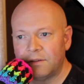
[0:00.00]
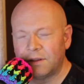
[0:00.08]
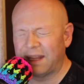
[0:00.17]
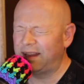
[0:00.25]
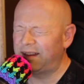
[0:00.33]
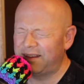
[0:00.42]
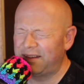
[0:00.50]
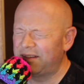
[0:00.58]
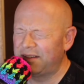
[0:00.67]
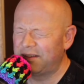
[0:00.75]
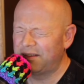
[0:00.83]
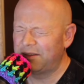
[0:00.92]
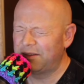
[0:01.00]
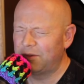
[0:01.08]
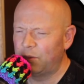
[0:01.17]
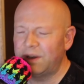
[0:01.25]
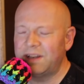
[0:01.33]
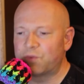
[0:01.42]
Like,
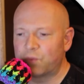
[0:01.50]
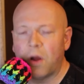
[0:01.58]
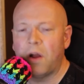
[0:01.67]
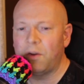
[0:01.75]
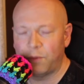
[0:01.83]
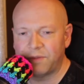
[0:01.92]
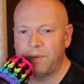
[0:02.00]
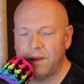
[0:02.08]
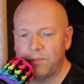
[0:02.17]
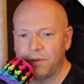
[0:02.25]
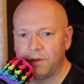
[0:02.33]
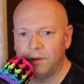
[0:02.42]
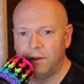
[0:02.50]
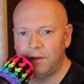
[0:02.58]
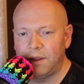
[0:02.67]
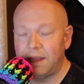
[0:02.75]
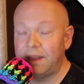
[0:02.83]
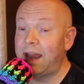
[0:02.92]
what is wrong with people?
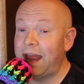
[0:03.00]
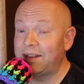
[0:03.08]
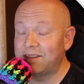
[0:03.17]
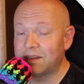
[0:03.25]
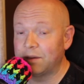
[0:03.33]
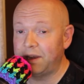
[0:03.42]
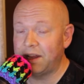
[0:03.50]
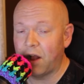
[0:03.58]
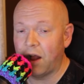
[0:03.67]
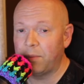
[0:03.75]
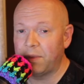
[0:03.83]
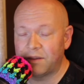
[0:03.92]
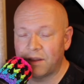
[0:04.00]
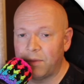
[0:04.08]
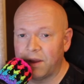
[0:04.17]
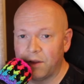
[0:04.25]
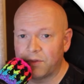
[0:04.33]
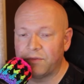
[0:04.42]
And then I had somebody comment on
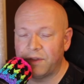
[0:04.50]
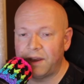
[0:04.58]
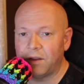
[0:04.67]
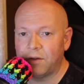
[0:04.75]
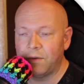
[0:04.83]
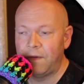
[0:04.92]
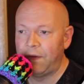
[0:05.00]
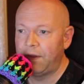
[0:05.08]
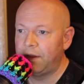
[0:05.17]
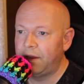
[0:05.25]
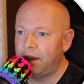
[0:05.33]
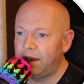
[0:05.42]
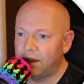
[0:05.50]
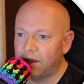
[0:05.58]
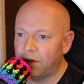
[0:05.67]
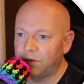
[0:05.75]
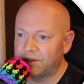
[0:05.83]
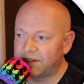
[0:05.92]
my other video and he
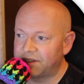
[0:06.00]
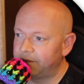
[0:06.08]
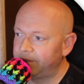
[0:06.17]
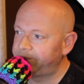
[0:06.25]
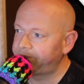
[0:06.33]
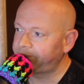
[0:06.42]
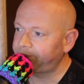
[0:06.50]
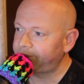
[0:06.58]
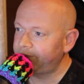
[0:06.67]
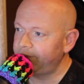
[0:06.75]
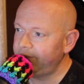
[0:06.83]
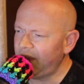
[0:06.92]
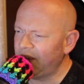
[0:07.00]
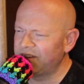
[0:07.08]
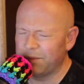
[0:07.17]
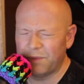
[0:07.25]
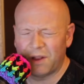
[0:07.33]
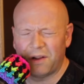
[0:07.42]
goes
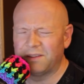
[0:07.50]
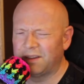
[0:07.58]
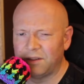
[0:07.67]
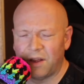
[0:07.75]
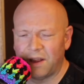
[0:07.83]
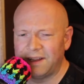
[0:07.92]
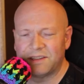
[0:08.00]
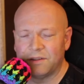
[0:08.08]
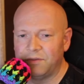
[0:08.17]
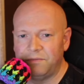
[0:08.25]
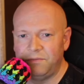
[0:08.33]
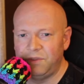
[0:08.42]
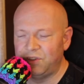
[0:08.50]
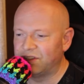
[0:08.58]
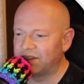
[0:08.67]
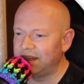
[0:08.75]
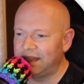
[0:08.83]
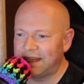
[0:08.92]
something along the lines of you
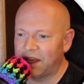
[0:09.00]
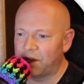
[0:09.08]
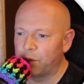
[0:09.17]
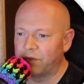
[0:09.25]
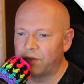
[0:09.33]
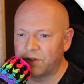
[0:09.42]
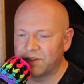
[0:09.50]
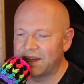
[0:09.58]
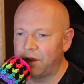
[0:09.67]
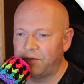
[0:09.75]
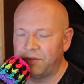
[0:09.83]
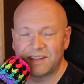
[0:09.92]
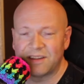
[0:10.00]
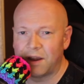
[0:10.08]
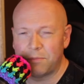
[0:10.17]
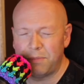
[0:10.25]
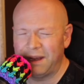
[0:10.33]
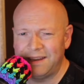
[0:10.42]
just need to get over yourself. It's not
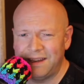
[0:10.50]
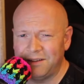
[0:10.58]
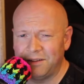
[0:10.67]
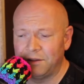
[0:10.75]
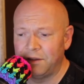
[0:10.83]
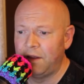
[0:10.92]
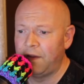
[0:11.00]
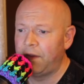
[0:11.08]
a big deal.